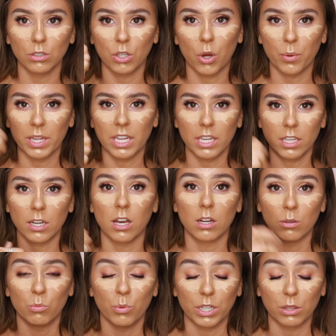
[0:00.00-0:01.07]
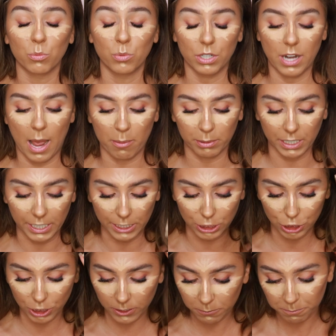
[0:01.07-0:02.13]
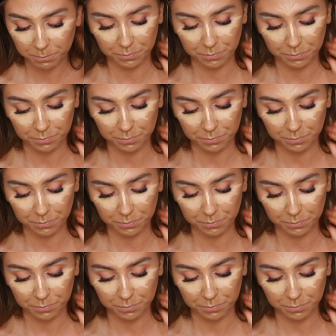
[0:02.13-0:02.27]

going in on with the one application.